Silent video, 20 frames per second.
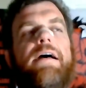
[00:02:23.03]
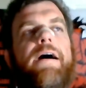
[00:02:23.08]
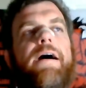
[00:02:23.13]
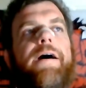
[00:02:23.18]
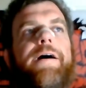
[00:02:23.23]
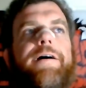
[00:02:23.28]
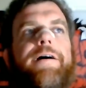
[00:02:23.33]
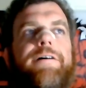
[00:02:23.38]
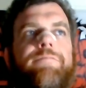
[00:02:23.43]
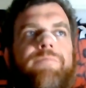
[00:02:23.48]

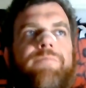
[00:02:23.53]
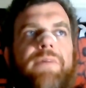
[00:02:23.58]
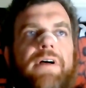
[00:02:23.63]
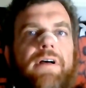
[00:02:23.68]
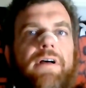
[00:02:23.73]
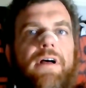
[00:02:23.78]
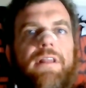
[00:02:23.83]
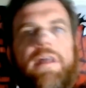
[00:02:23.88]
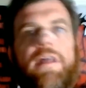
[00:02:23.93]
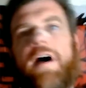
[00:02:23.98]
Um,
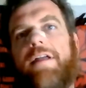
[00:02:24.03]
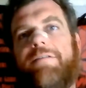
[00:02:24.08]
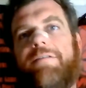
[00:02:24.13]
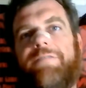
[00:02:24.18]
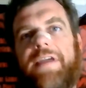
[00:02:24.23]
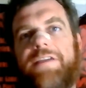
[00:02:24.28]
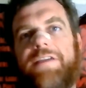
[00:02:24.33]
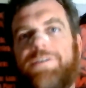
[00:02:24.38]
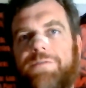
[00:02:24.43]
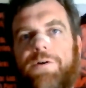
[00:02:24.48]
a, a lot
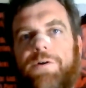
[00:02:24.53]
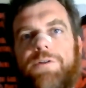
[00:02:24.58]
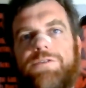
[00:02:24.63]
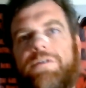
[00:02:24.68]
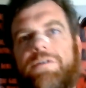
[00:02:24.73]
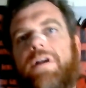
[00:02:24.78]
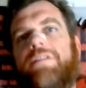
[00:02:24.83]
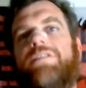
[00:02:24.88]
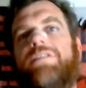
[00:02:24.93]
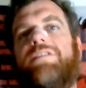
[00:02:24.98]
of Age of
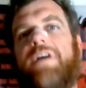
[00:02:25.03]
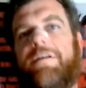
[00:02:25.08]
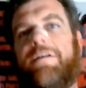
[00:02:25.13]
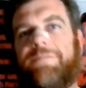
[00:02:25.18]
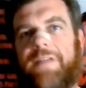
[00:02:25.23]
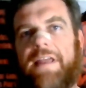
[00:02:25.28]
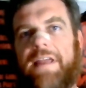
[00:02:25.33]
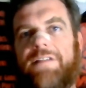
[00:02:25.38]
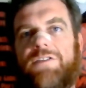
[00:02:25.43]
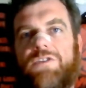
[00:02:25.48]
Ultron
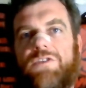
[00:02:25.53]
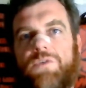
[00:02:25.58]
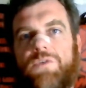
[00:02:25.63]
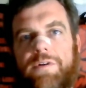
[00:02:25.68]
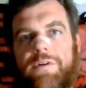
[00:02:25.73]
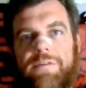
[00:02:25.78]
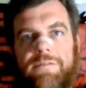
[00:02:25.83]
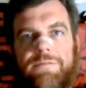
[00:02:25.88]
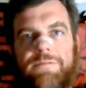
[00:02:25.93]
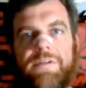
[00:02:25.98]
stuff gets
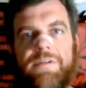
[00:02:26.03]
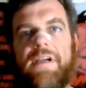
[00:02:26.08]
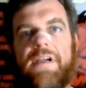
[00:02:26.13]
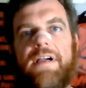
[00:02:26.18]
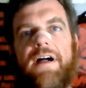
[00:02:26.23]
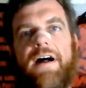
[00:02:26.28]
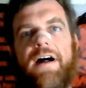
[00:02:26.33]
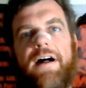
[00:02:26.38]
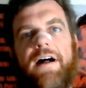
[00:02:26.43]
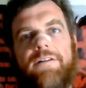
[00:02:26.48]
sort of
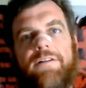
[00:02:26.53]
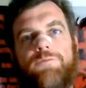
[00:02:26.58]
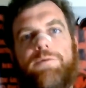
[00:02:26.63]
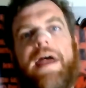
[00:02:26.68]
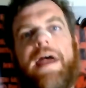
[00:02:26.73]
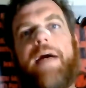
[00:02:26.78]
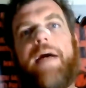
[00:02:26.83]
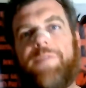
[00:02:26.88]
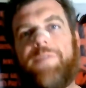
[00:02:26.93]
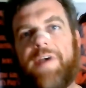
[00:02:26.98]
Uh,
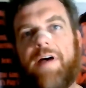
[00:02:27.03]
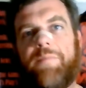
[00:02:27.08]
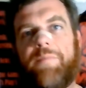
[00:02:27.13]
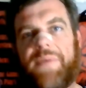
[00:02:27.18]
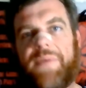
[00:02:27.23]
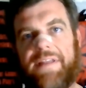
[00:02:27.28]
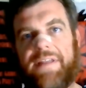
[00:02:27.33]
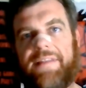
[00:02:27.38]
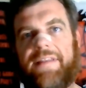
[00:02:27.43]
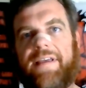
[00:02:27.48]
wrapped up
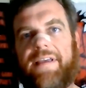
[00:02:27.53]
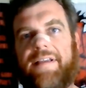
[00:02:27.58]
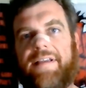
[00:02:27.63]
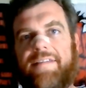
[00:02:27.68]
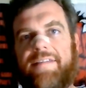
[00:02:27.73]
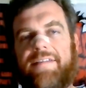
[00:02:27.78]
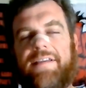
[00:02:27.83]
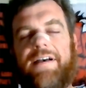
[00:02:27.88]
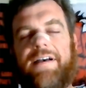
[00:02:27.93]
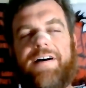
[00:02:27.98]
in
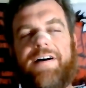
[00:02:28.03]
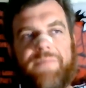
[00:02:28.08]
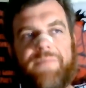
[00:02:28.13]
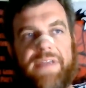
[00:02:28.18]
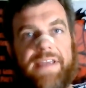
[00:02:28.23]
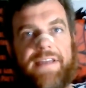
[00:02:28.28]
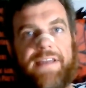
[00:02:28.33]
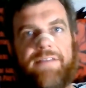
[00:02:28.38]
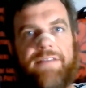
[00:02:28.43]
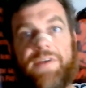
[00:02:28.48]
this um,
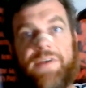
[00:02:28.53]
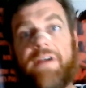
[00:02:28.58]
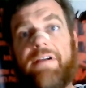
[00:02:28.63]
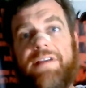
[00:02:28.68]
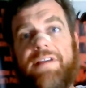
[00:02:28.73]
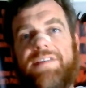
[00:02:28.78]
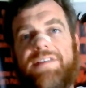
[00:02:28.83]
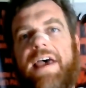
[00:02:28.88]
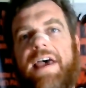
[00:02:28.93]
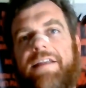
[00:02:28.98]
in
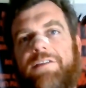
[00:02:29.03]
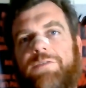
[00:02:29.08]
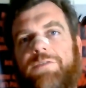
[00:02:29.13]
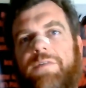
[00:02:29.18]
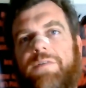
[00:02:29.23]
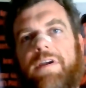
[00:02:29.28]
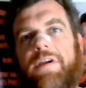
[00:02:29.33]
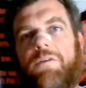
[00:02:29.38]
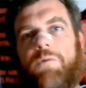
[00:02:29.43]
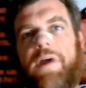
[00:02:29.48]
very
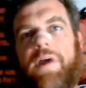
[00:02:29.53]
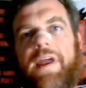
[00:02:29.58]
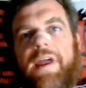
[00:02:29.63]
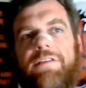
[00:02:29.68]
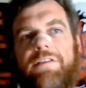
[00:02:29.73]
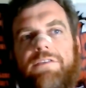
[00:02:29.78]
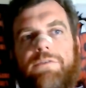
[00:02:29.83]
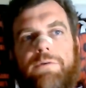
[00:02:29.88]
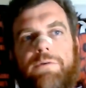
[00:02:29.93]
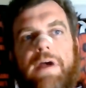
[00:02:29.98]
satisfying
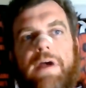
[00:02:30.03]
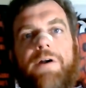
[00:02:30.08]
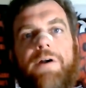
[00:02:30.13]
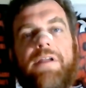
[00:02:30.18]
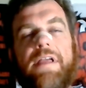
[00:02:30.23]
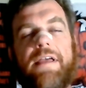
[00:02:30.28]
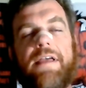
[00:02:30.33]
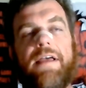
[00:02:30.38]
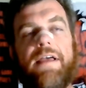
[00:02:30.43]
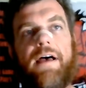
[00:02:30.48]
ways
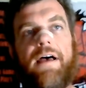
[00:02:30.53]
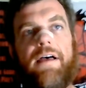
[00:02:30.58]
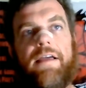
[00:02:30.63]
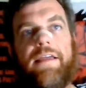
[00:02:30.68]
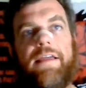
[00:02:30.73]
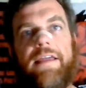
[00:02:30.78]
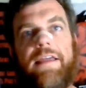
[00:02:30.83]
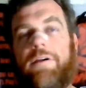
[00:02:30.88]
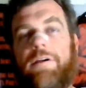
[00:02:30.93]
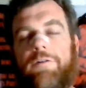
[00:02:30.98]
throughout,
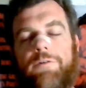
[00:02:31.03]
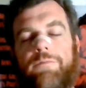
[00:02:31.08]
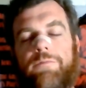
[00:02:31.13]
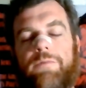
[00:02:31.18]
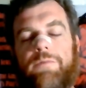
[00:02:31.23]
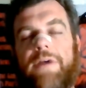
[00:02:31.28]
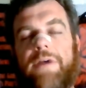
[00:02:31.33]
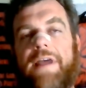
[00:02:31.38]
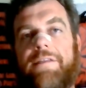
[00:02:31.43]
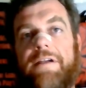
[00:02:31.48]
uh, in, or
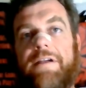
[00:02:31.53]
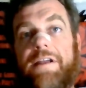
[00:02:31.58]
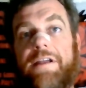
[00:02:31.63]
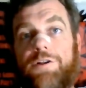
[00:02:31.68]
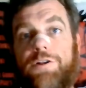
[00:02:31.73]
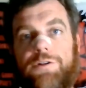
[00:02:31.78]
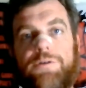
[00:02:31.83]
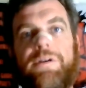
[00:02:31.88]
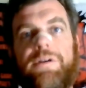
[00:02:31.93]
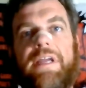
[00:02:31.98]
rather
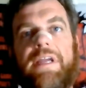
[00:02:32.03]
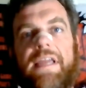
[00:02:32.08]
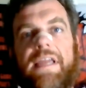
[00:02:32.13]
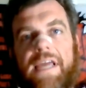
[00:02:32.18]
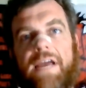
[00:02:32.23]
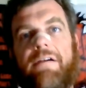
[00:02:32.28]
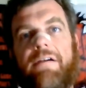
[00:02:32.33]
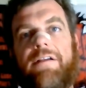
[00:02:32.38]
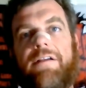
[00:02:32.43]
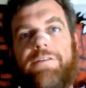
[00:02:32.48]
including
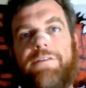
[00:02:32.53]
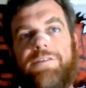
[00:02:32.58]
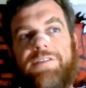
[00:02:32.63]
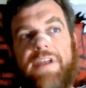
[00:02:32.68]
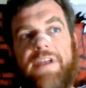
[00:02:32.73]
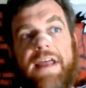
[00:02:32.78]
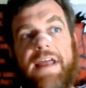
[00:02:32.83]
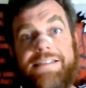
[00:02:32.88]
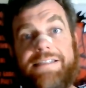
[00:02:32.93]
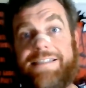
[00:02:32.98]
characters
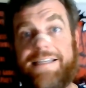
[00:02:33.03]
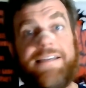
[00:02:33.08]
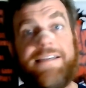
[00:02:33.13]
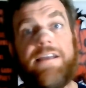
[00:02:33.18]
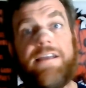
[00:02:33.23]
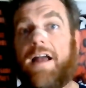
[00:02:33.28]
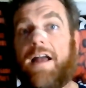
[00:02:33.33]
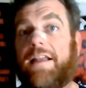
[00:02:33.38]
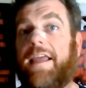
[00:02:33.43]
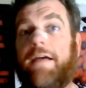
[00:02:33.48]
that I did
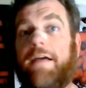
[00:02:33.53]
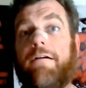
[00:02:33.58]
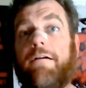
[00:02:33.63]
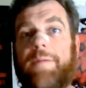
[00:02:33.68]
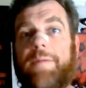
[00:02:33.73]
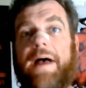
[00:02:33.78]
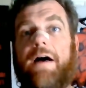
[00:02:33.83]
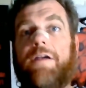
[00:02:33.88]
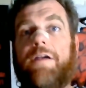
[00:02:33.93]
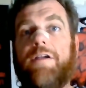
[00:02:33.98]
not care
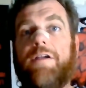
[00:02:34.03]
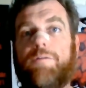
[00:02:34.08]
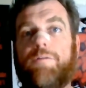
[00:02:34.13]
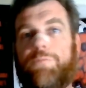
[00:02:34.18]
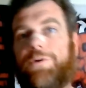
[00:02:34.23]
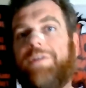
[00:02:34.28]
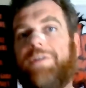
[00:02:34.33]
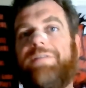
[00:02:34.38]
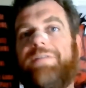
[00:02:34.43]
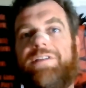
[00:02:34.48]
about
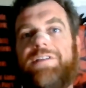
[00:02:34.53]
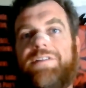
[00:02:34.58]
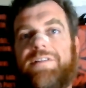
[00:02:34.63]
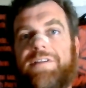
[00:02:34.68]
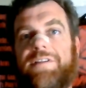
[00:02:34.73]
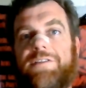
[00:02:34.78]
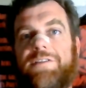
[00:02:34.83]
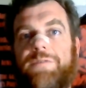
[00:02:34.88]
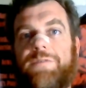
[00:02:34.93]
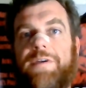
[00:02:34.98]
previous to
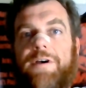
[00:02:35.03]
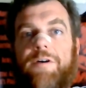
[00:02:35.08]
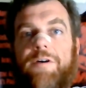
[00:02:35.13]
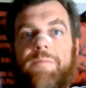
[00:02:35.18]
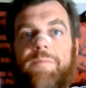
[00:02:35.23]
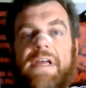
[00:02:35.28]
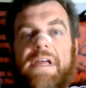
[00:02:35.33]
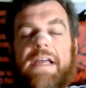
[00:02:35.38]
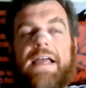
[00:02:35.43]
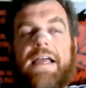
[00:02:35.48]
this film.